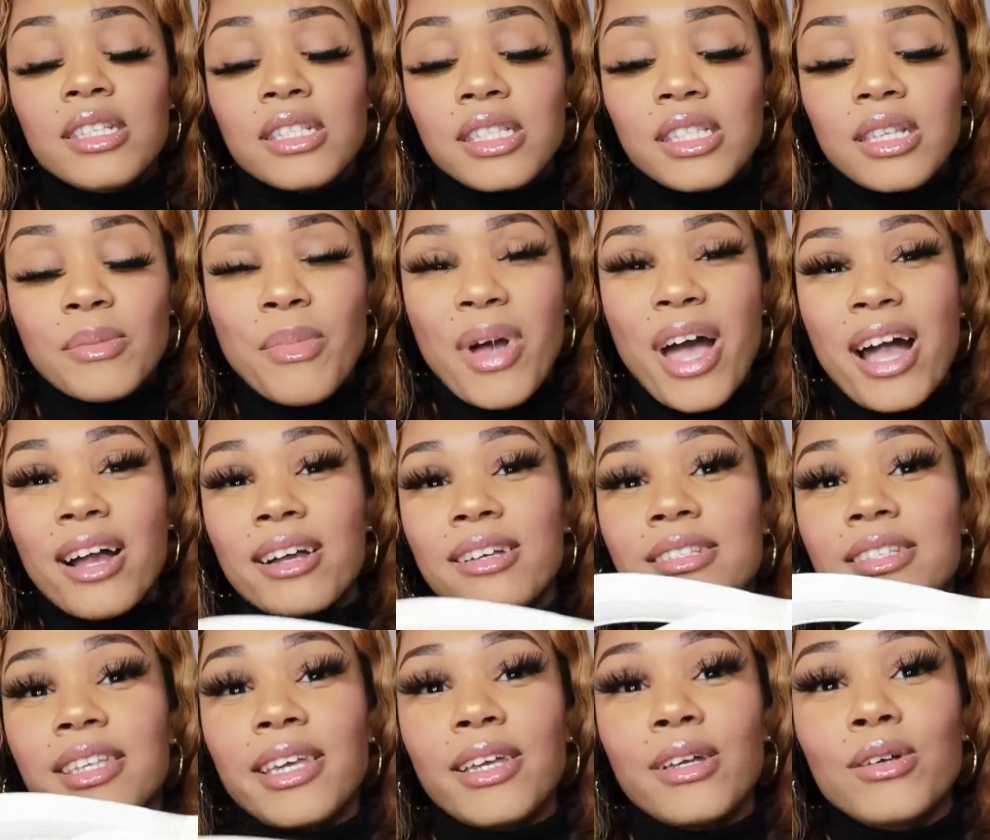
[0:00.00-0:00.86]

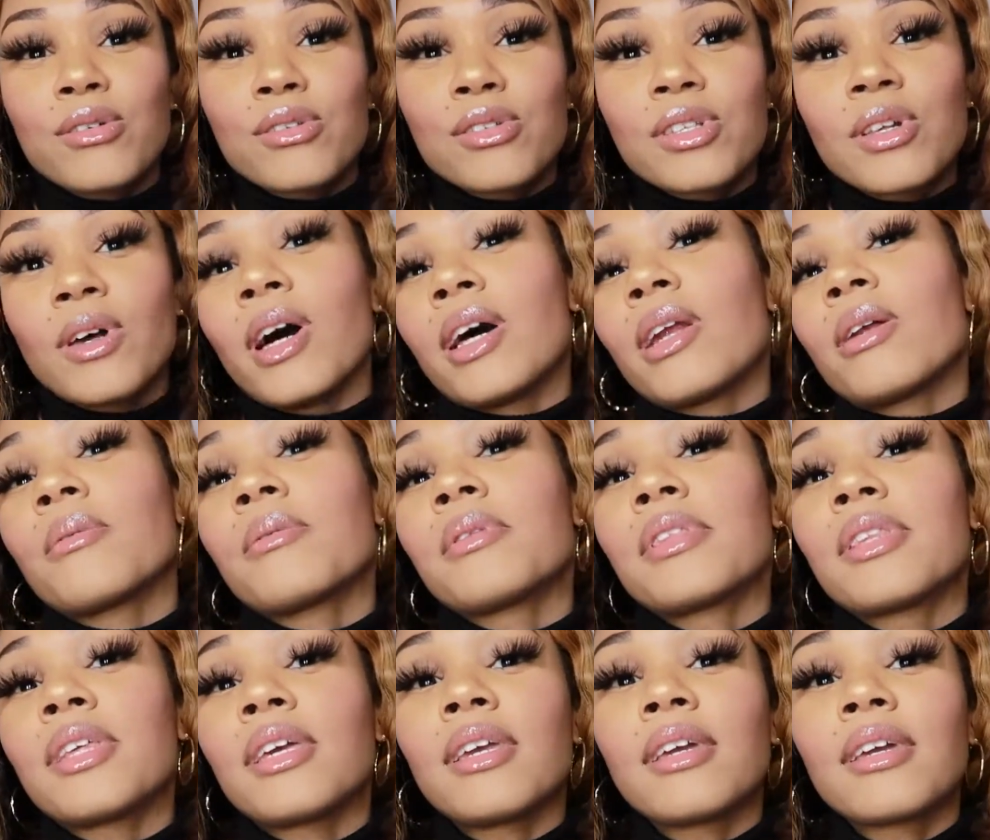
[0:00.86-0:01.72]
oxtails, so I
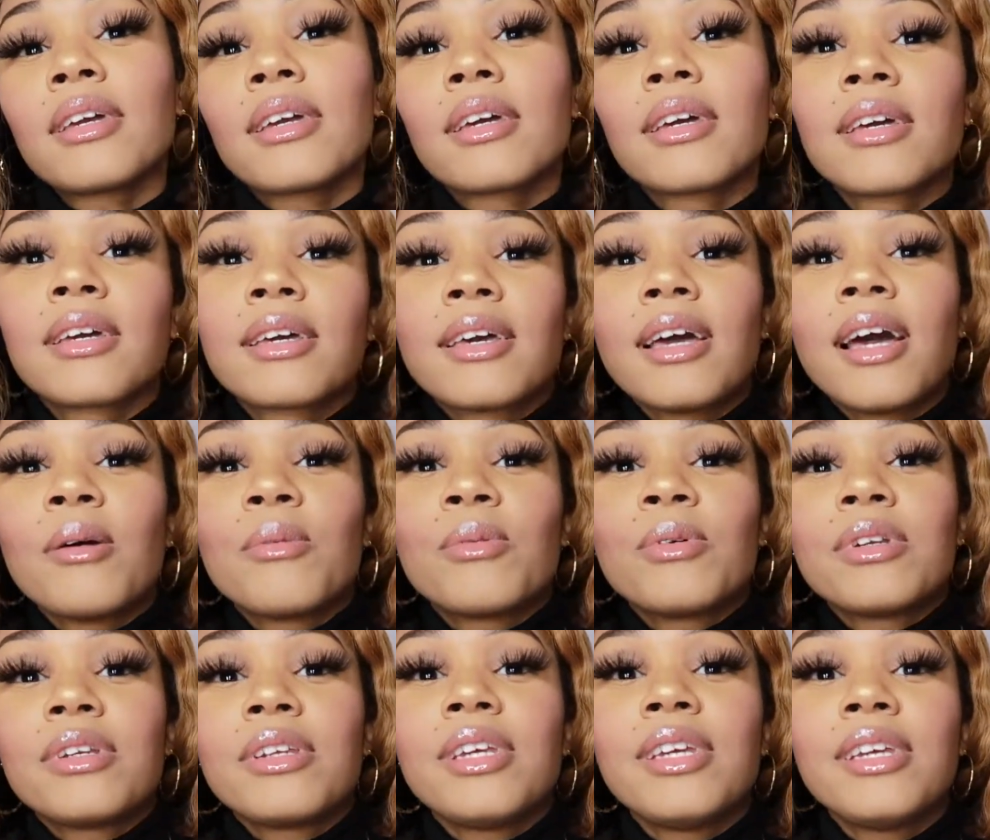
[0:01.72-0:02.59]
don't think I
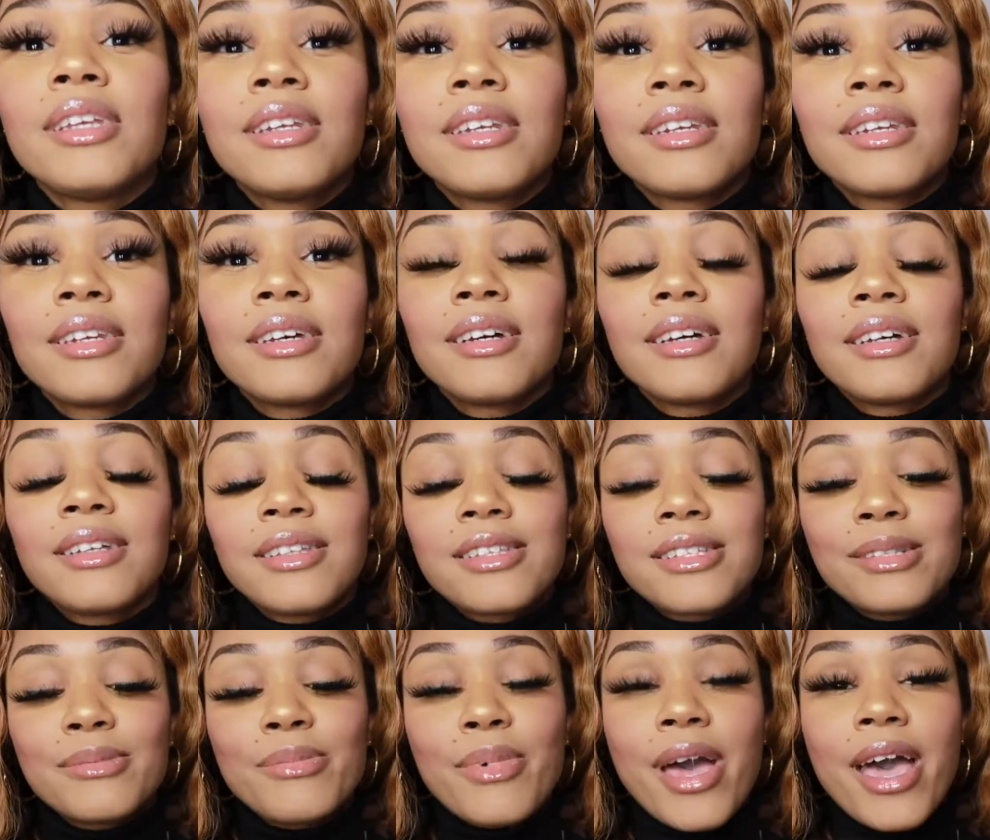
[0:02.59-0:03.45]
will need
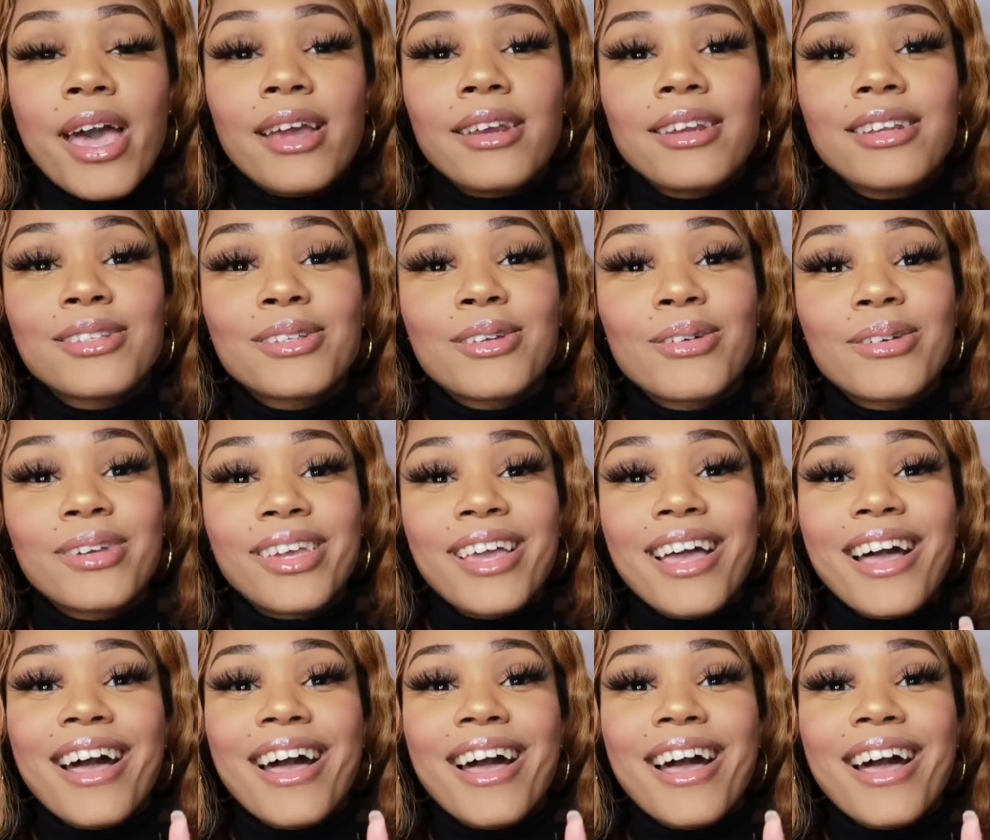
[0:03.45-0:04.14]
this bag. Just go get